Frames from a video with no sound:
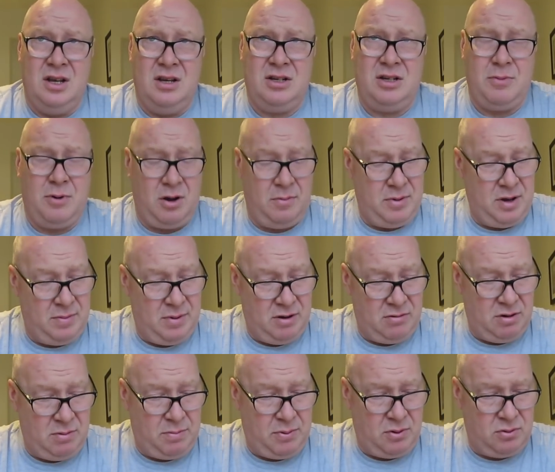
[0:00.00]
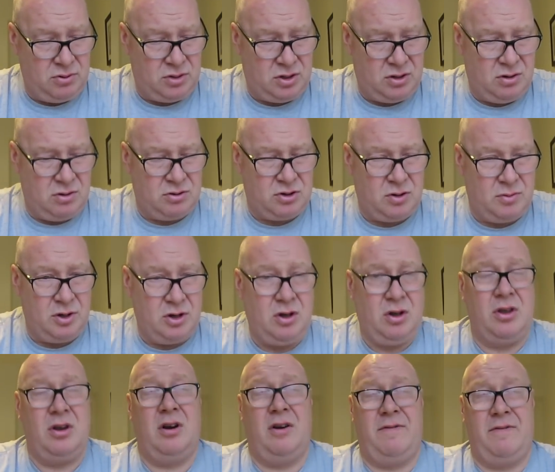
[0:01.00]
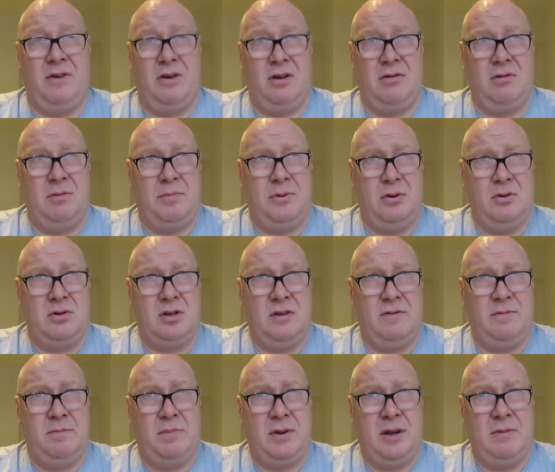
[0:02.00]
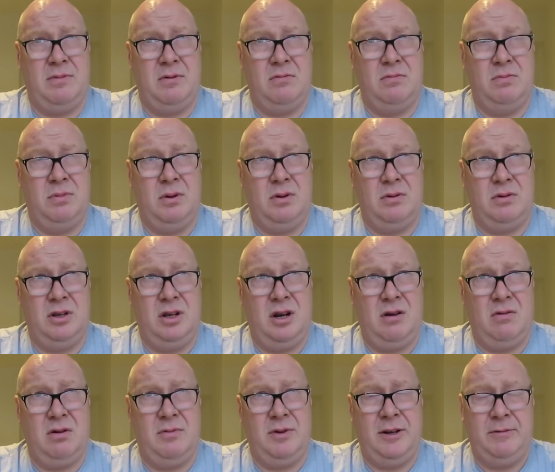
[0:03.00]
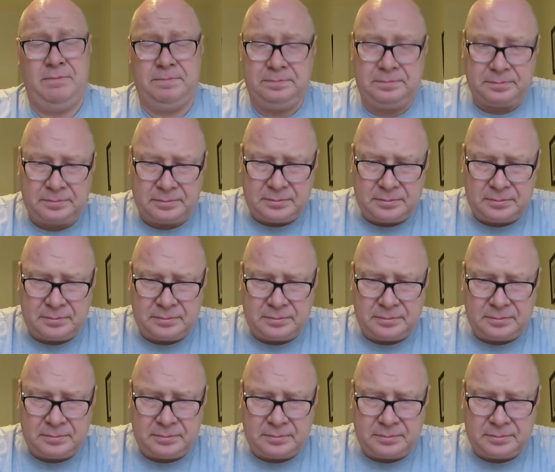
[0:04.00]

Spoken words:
She might be a bit repulsed or something. Not that I find it repulsive, people, but you know what I mean?